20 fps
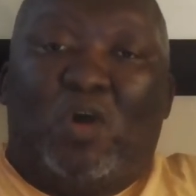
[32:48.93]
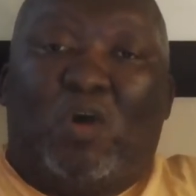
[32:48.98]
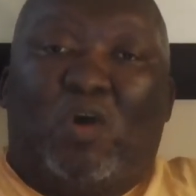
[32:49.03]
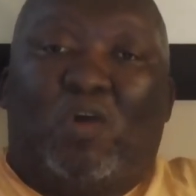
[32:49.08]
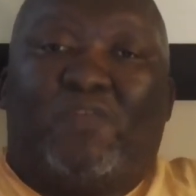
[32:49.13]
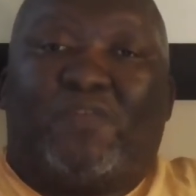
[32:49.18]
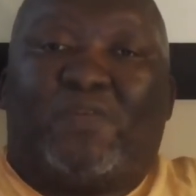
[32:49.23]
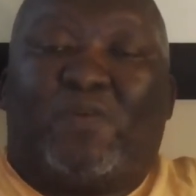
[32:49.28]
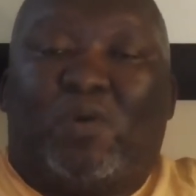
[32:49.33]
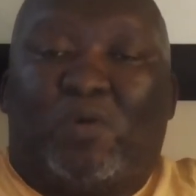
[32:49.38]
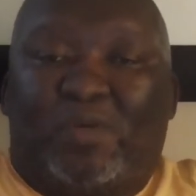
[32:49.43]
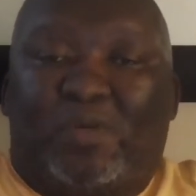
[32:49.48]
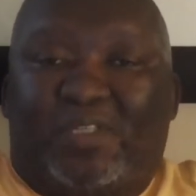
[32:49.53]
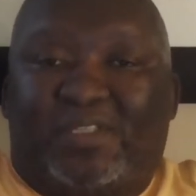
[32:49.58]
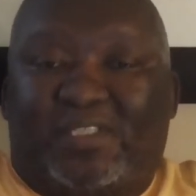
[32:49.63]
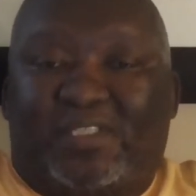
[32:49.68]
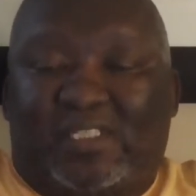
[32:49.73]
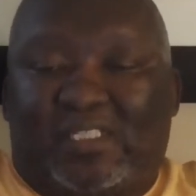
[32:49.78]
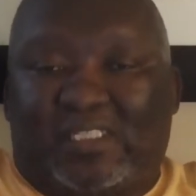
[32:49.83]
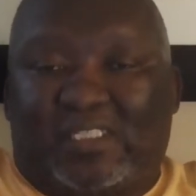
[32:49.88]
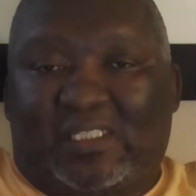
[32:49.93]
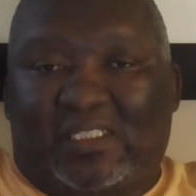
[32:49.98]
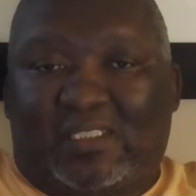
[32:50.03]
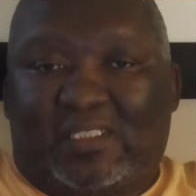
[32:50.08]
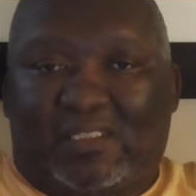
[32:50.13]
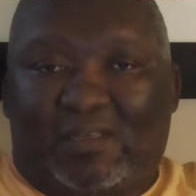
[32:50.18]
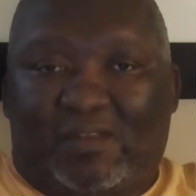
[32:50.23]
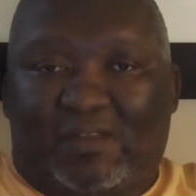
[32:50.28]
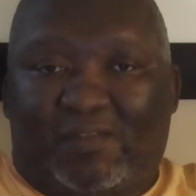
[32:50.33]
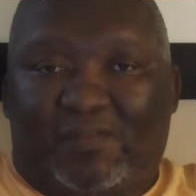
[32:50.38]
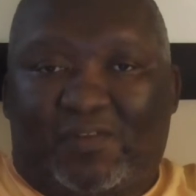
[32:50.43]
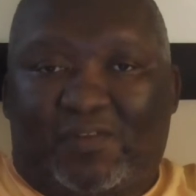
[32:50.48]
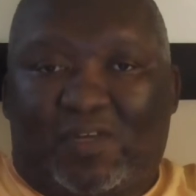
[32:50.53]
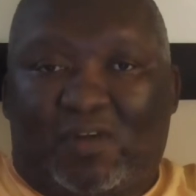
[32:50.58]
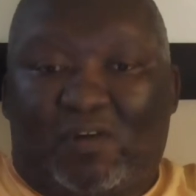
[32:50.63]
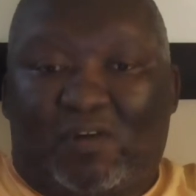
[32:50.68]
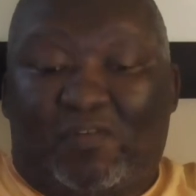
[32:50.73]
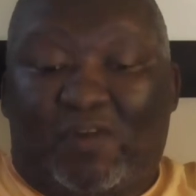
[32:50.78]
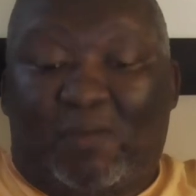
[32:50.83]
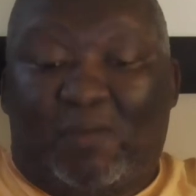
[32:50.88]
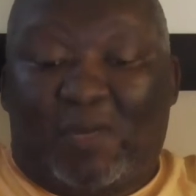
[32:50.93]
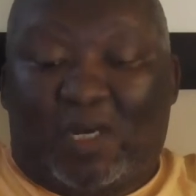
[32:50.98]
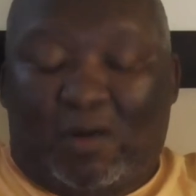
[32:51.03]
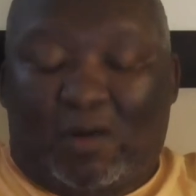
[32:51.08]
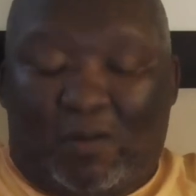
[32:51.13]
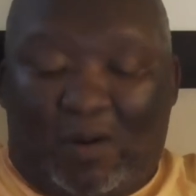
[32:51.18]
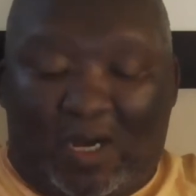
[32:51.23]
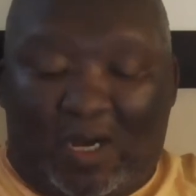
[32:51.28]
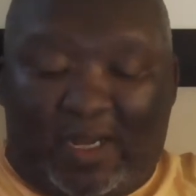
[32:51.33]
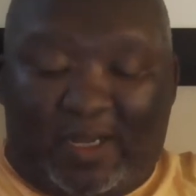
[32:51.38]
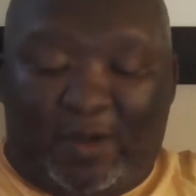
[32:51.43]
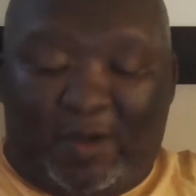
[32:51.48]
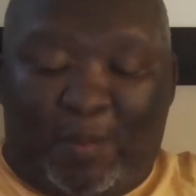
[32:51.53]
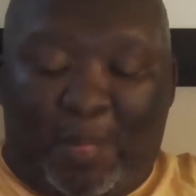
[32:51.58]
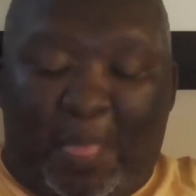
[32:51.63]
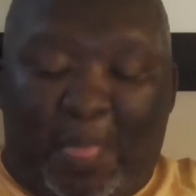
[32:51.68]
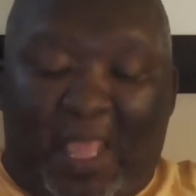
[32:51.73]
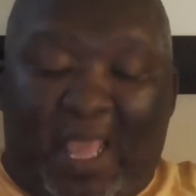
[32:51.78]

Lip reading: of choral singing in South Africa, of Amakwaya.